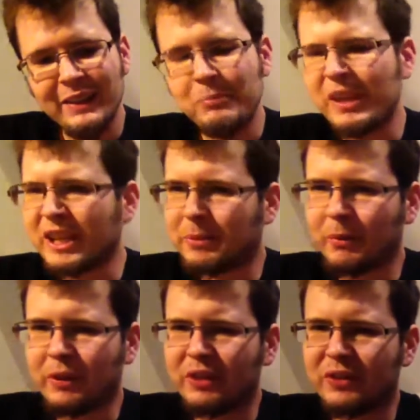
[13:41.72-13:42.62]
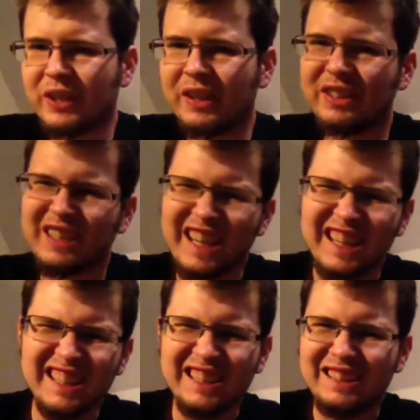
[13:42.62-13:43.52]
Mickey Speedway USA is kind
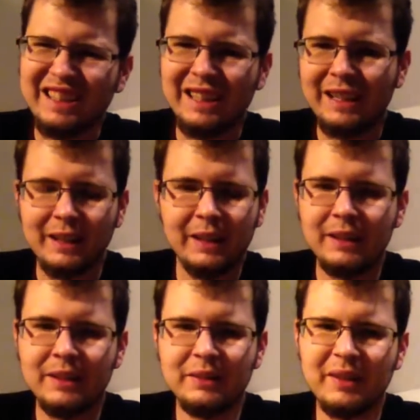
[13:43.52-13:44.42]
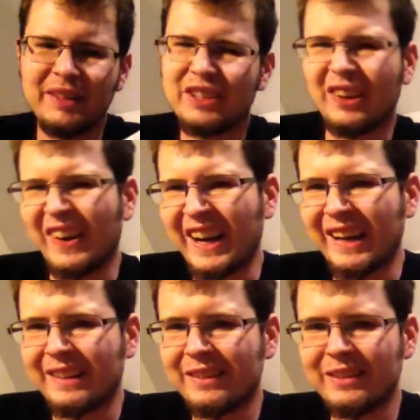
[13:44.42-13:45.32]
of, I mean, it's
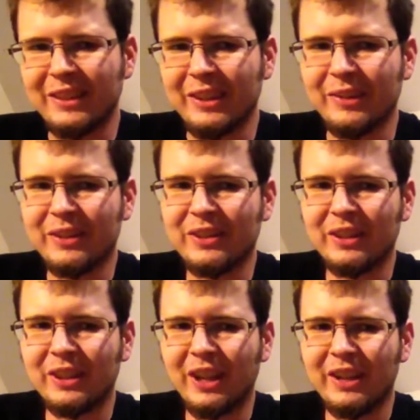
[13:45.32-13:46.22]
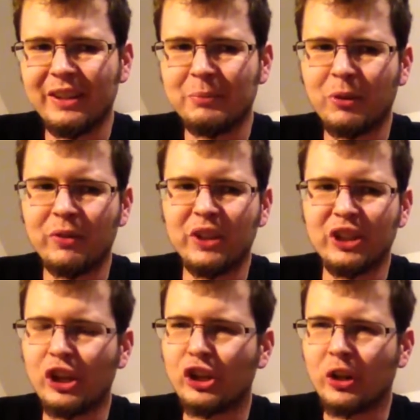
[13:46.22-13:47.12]
alright. It's more of a
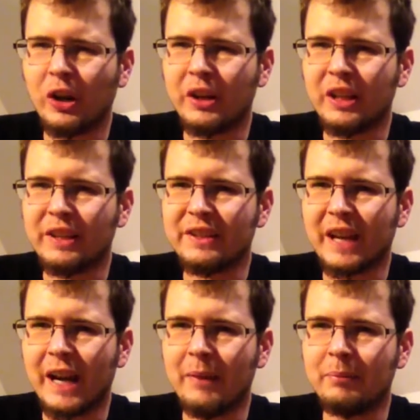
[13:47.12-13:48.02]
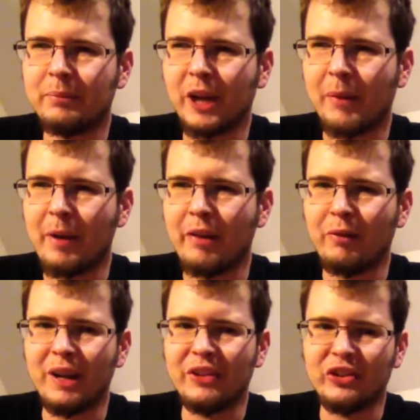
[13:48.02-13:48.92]
younger audience type combat
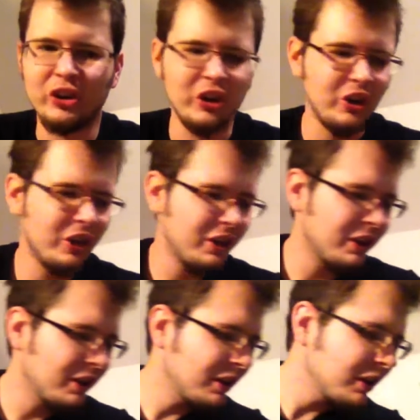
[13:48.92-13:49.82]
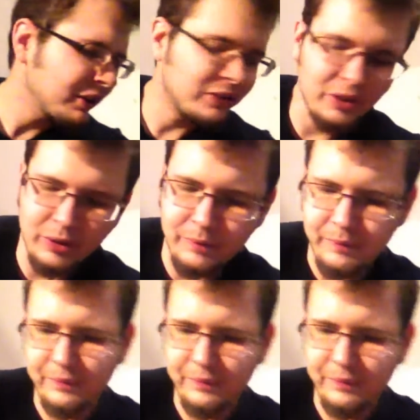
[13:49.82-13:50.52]
racer. So,